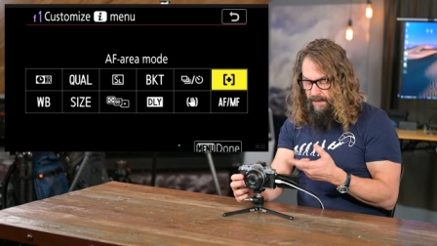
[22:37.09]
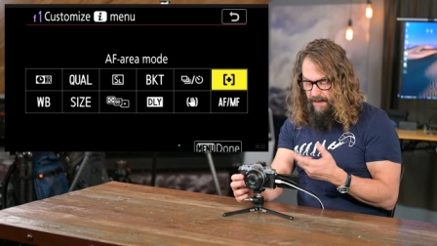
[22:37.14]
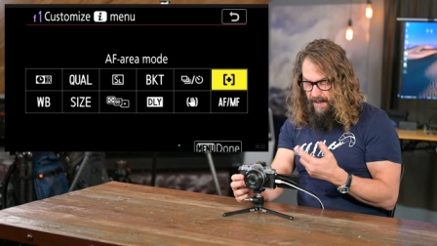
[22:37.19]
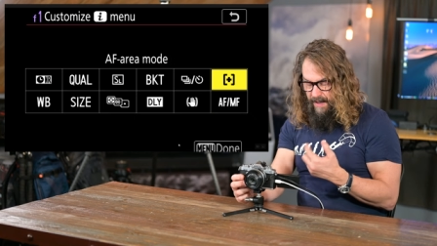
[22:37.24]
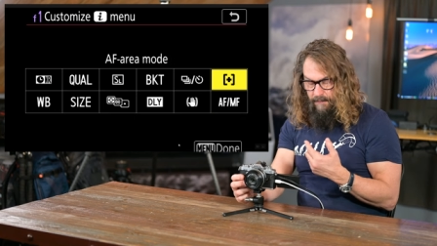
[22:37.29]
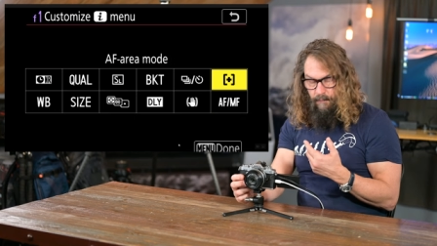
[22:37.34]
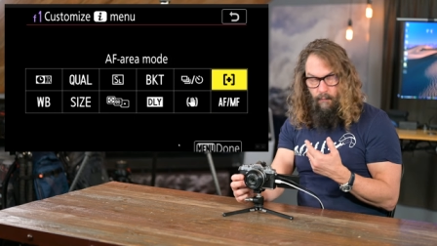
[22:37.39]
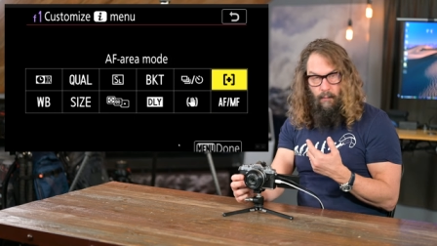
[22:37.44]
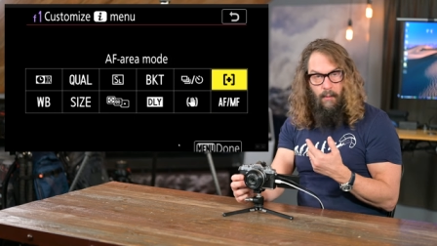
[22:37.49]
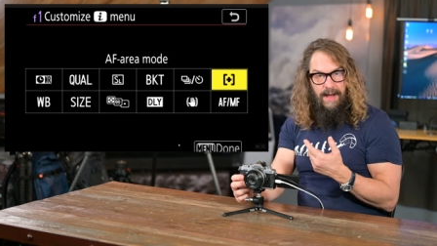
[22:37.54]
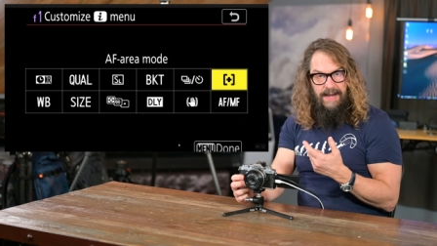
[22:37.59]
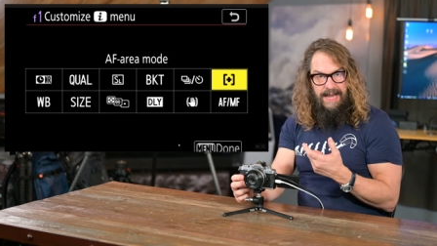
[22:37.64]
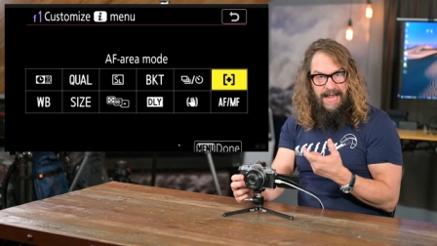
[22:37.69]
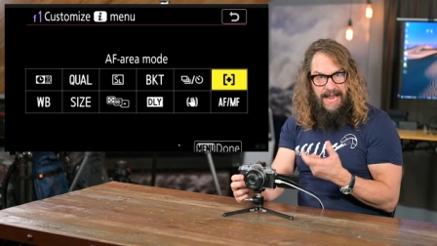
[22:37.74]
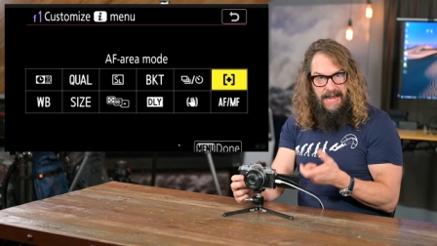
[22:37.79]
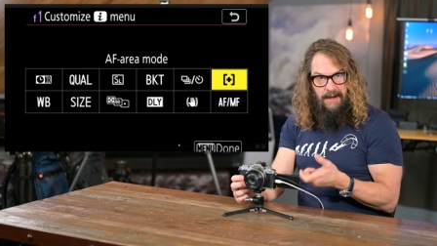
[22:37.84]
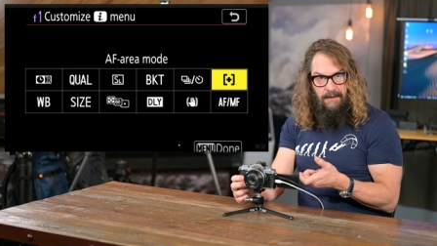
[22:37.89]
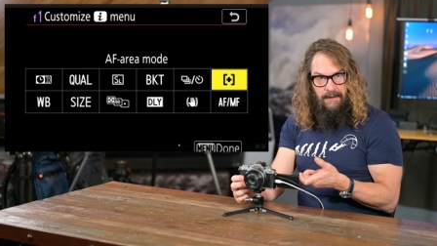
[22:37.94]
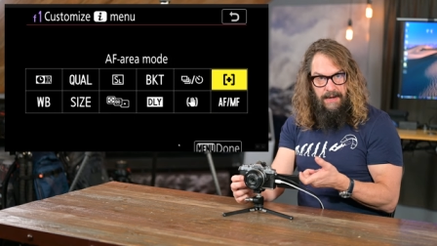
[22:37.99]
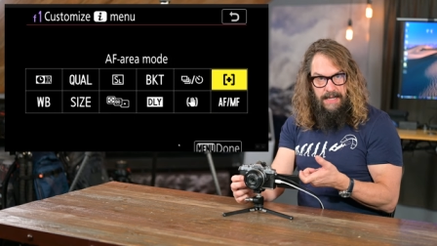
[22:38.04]
and what
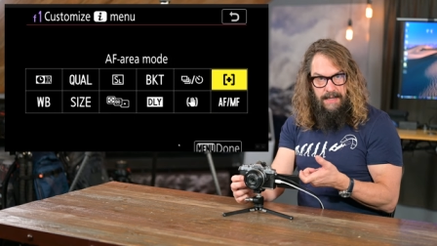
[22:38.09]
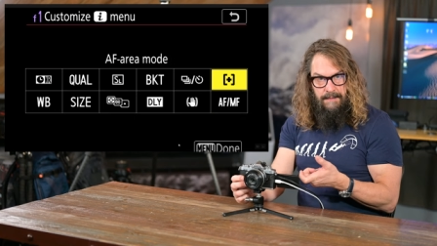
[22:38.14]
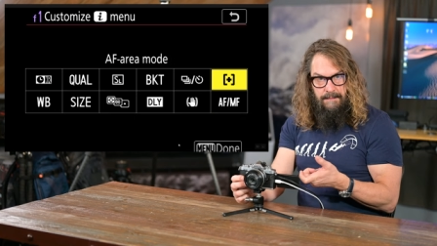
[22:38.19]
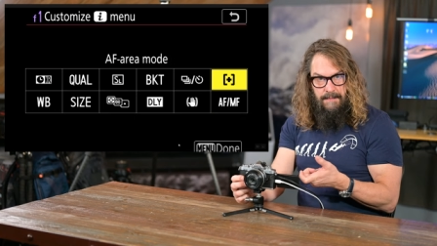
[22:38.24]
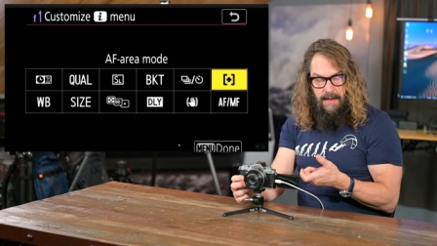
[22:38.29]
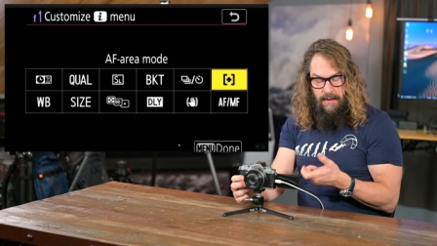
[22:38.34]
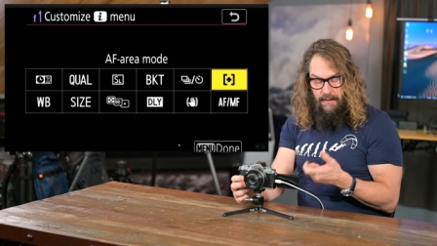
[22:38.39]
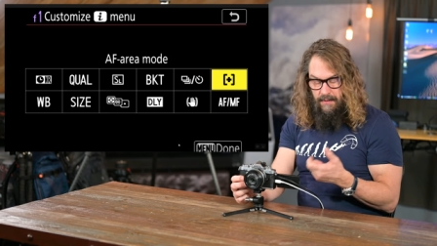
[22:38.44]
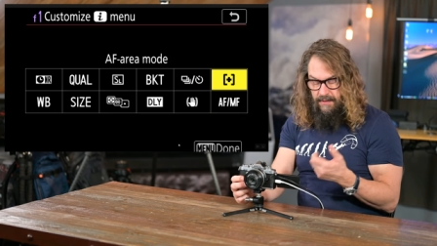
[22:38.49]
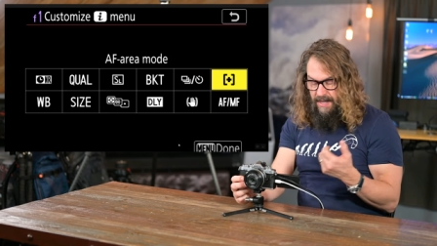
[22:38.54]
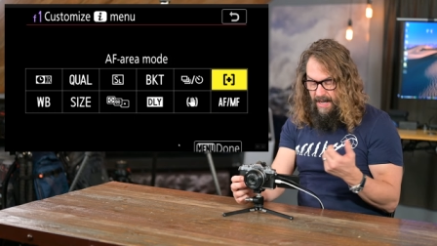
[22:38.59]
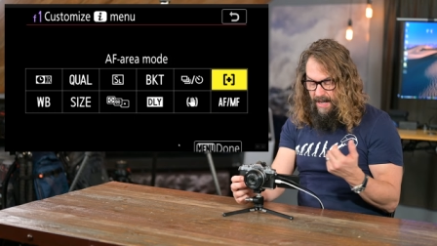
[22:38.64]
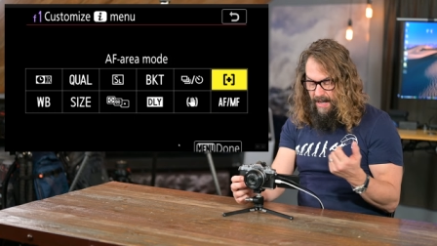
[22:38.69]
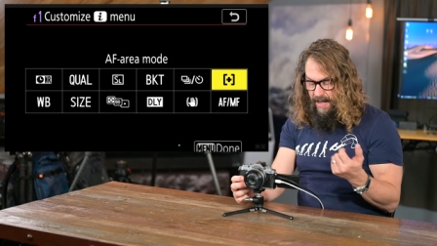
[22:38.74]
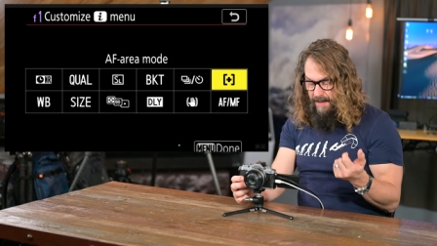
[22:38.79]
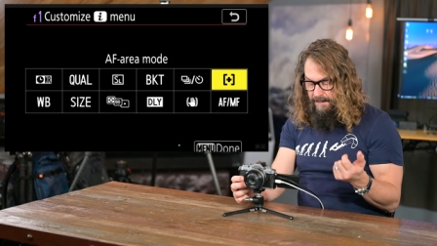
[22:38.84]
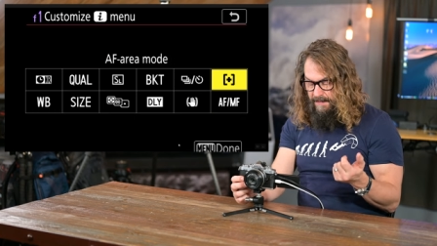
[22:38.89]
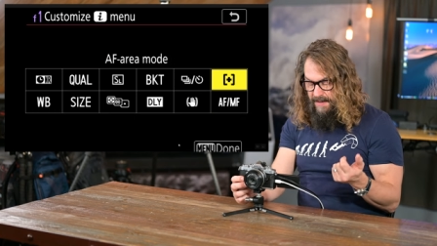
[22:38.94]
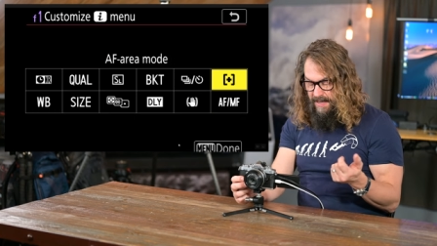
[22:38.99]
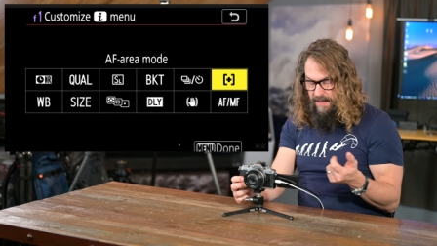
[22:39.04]
area mode
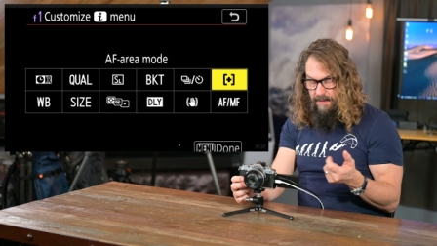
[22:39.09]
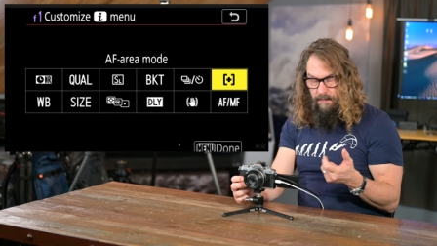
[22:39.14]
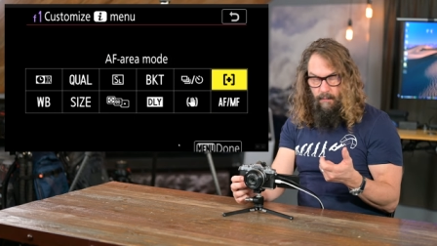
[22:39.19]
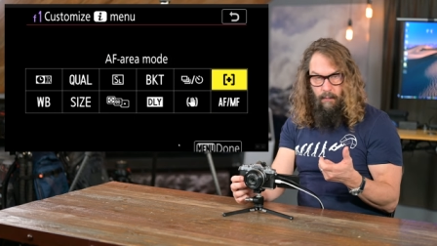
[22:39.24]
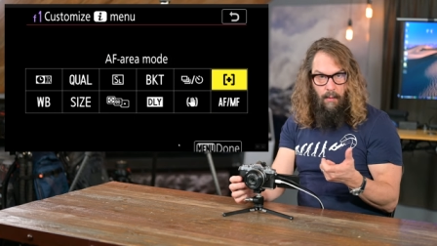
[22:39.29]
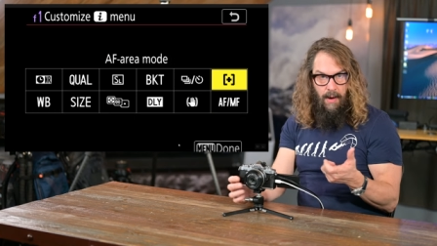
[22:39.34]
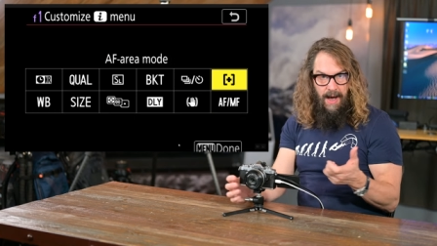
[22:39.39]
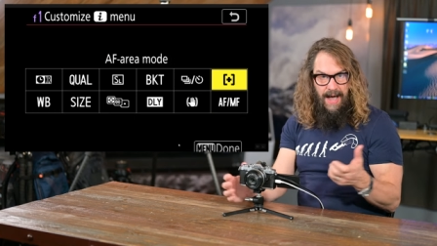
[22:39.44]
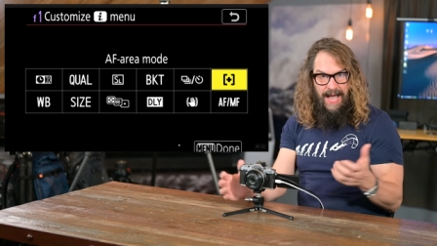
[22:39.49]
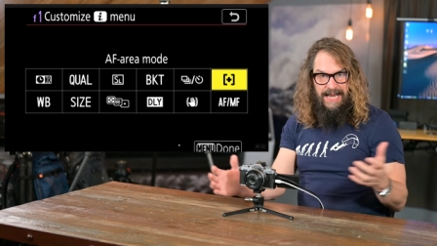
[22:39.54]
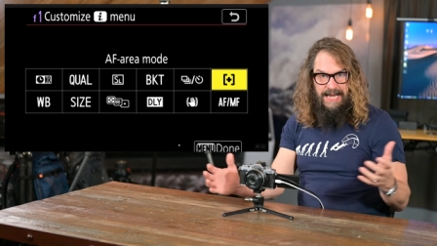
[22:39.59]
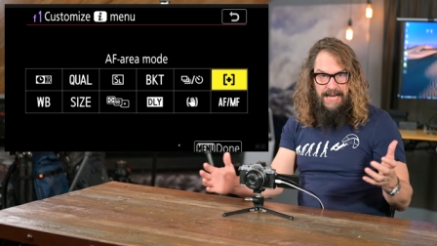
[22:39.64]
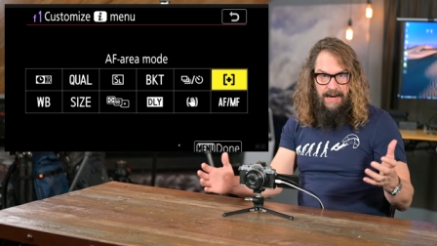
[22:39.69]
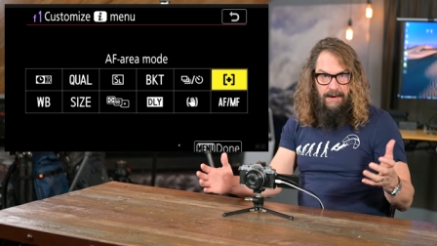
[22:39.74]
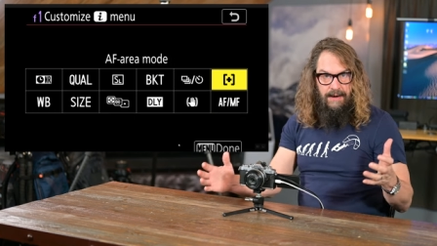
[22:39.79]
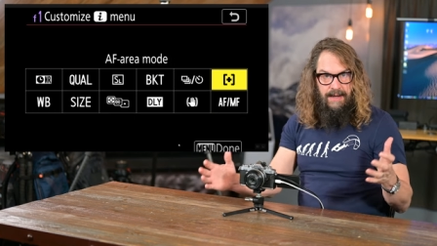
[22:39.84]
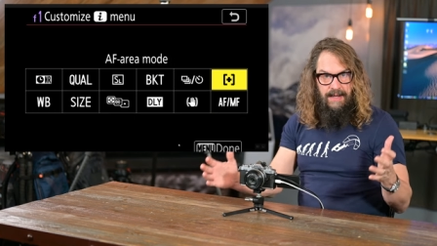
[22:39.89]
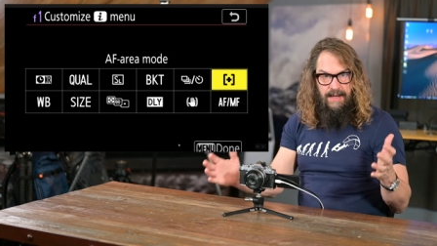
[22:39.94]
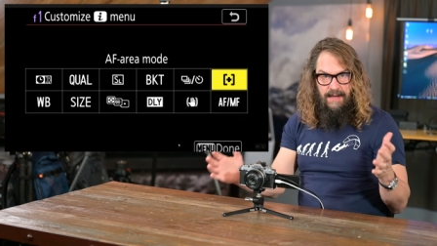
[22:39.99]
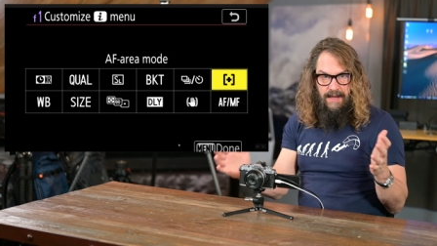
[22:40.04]
I'm in. Wide
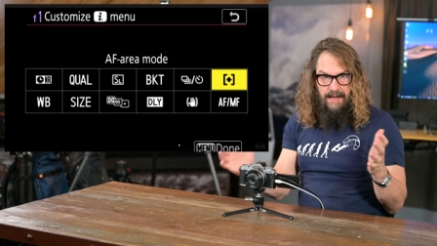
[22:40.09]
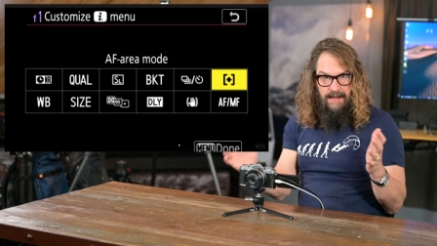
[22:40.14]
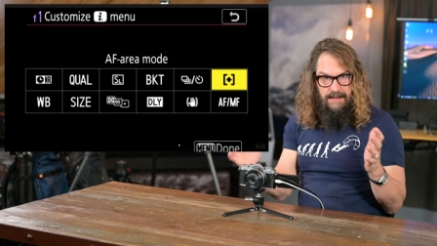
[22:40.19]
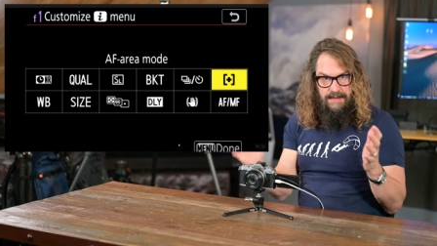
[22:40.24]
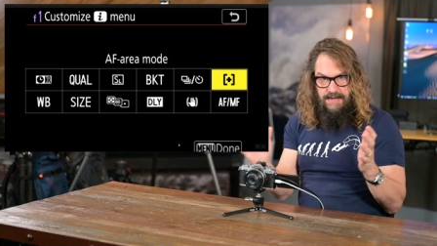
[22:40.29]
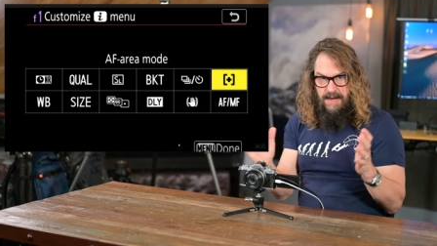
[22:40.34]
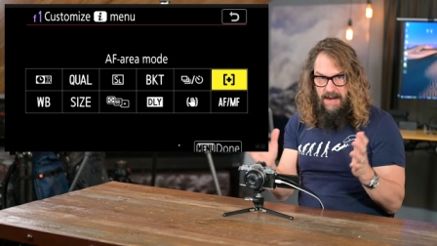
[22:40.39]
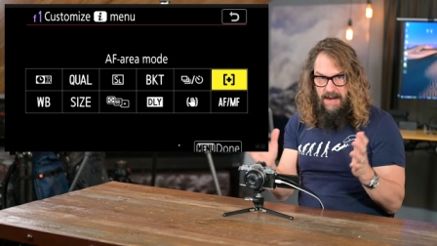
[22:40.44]
area,